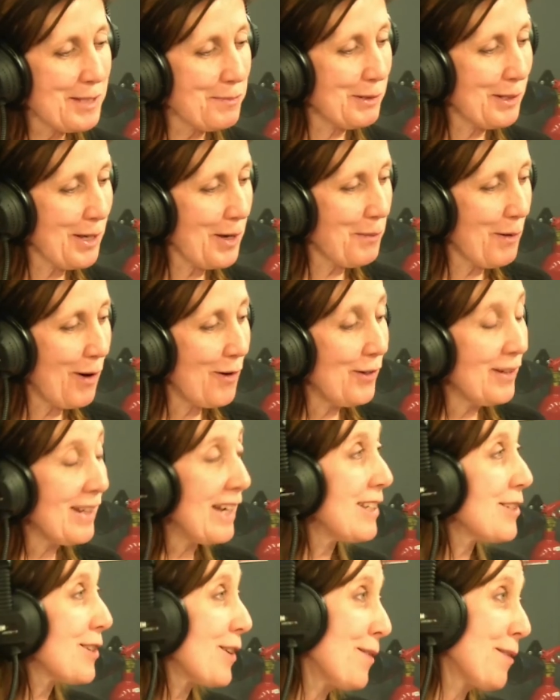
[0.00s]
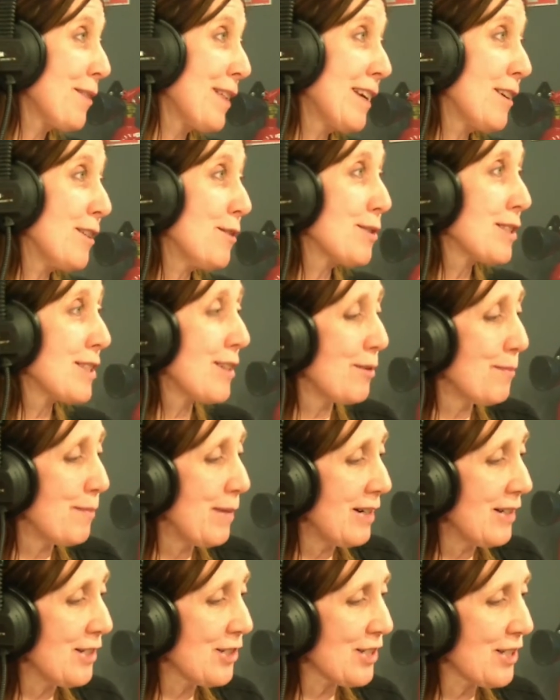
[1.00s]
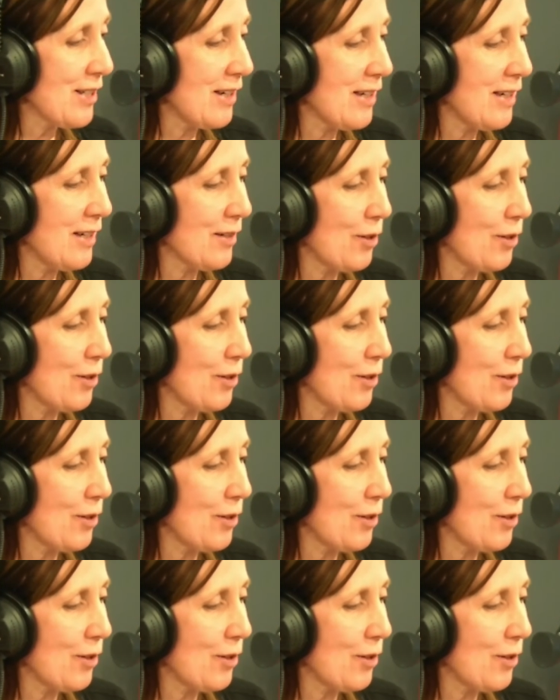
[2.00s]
this will go on and on. Thank you so much.